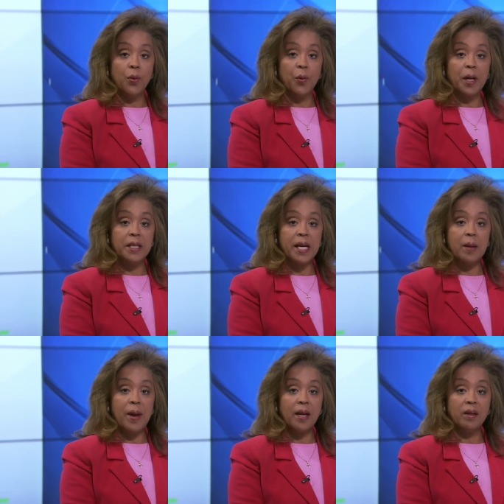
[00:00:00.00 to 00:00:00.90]
Another
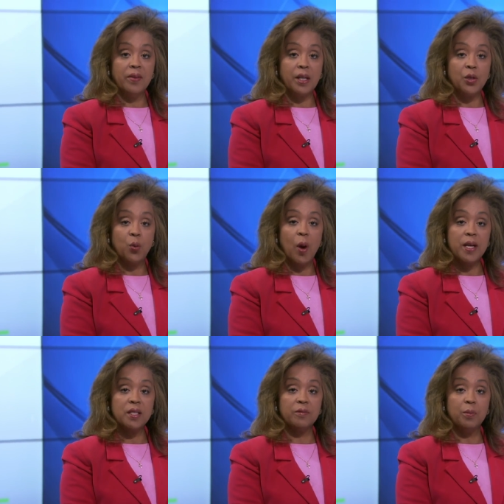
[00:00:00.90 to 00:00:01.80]
Kentucky man convicted
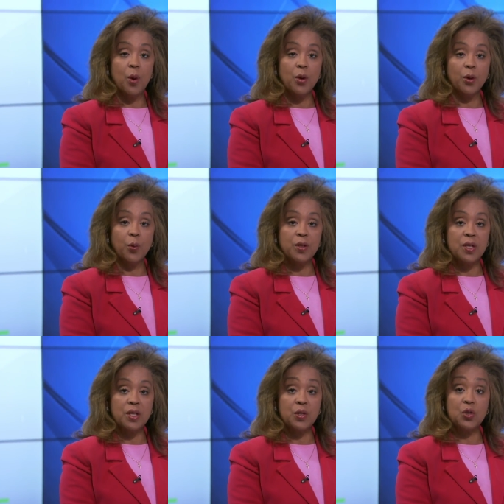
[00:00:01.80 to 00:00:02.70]
twice of murder
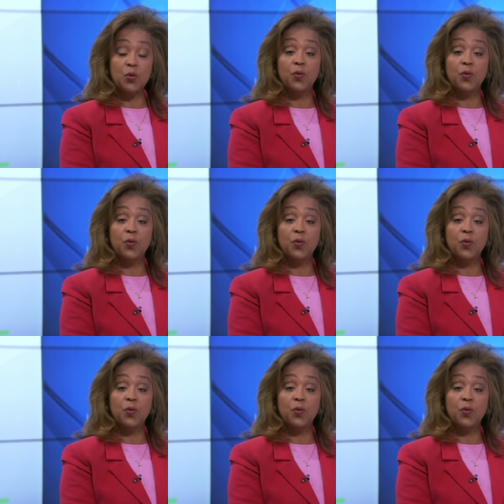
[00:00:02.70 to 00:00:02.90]
was sentenced